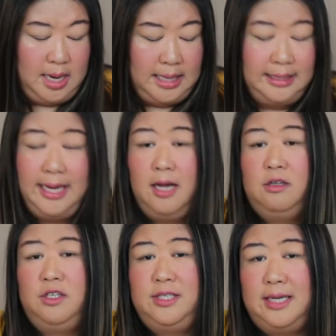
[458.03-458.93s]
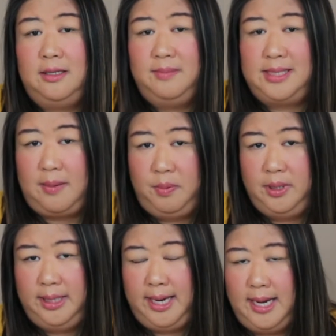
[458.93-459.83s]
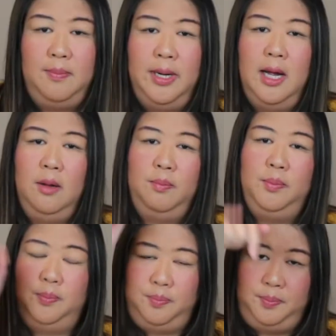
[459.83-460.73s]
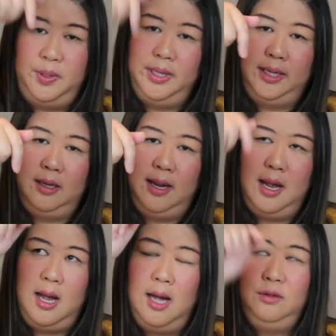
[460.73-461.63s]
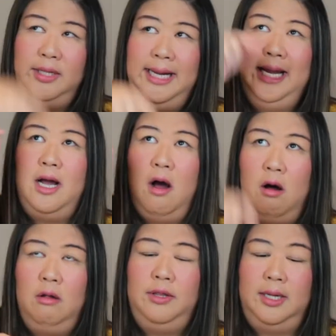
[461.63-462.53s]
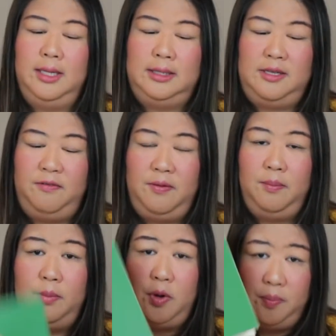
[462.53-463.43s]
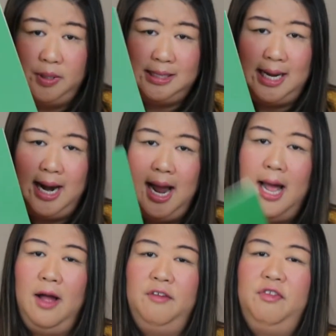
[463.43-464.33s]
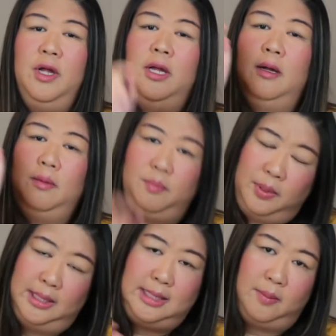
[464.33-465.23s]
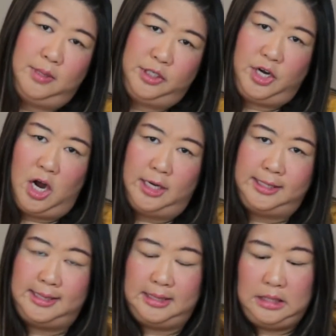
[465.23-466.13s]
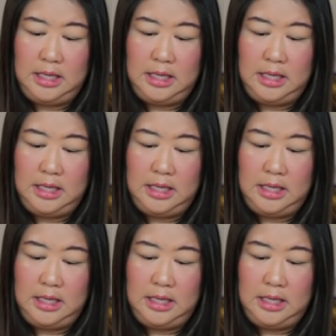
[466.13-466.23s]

And they also sell them separately, but I'll link all the different notebooks that I have, plus how much it costs.